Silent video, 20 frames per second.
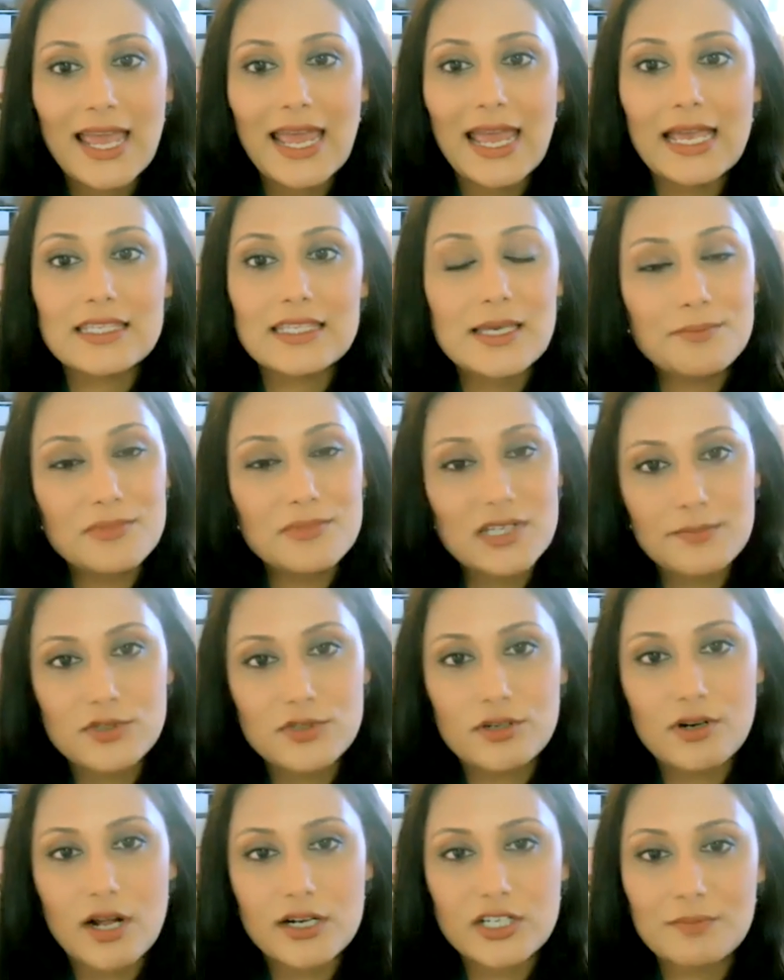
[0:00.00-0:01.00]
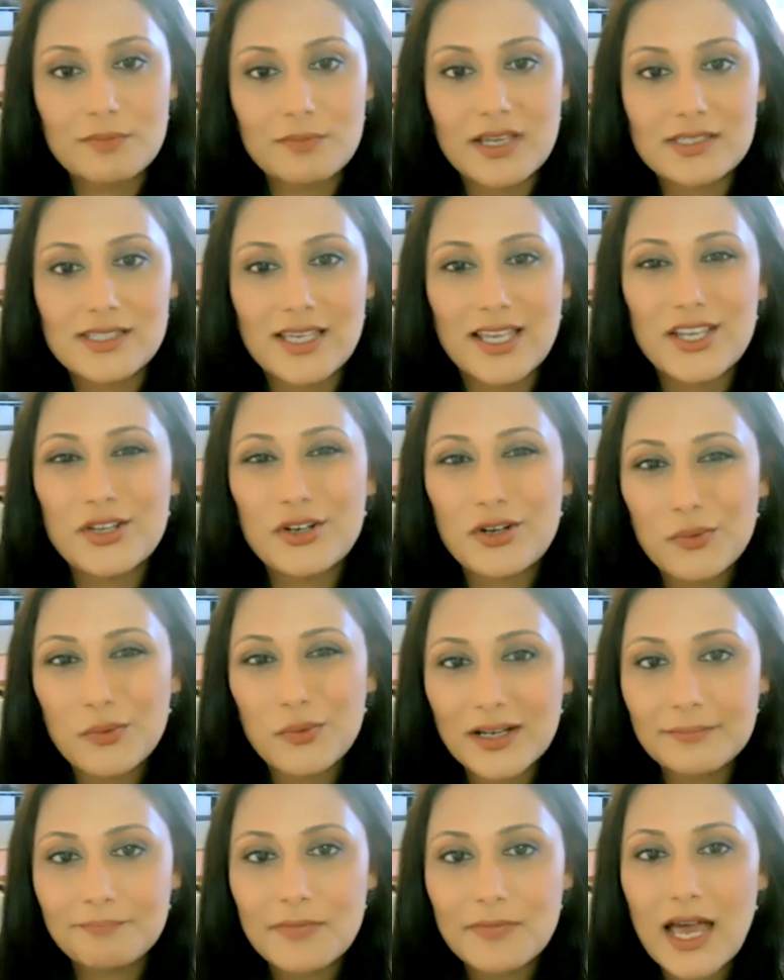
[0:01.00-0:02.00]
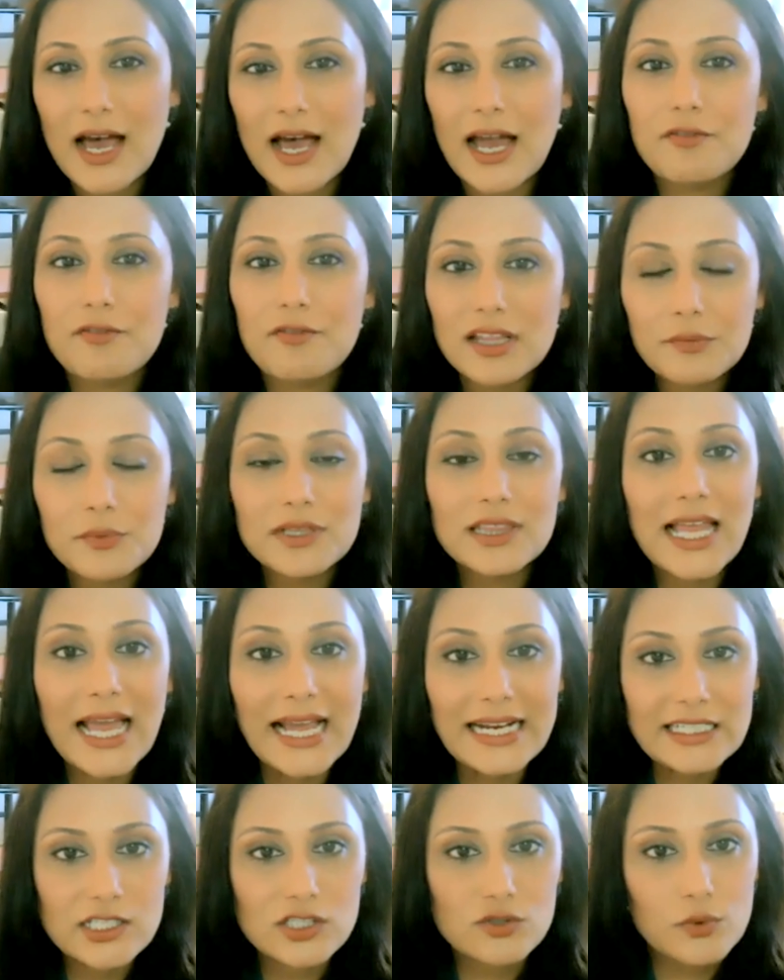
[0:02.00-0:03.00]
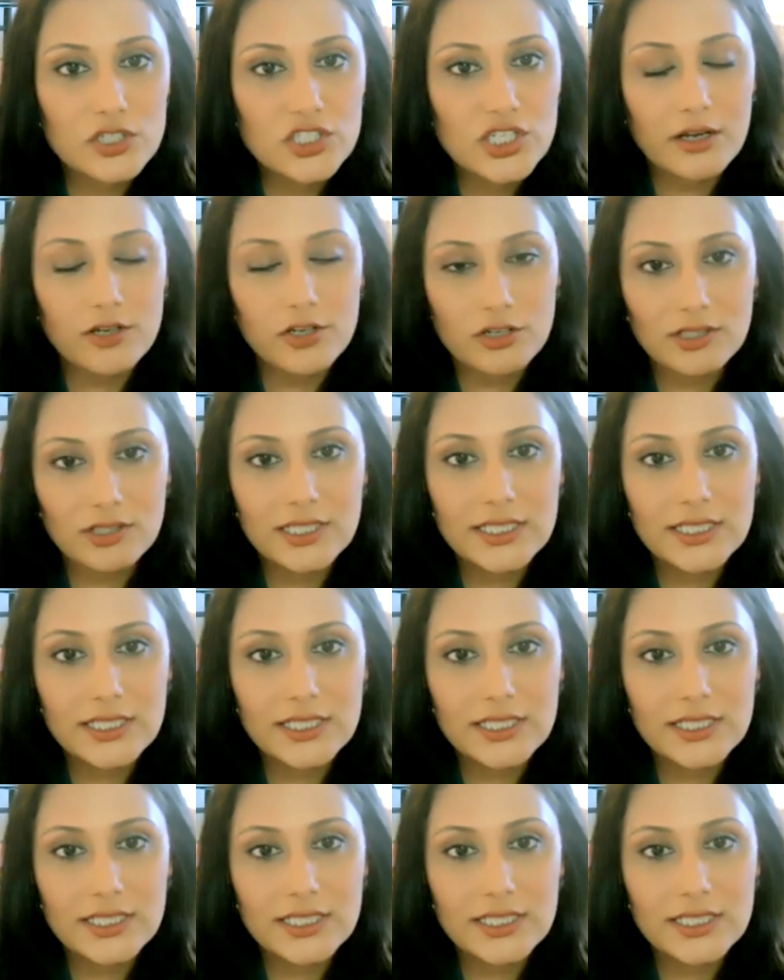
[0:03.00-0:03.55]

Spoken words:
And sometimes your doctor may say, you know what, I really would like to switch out your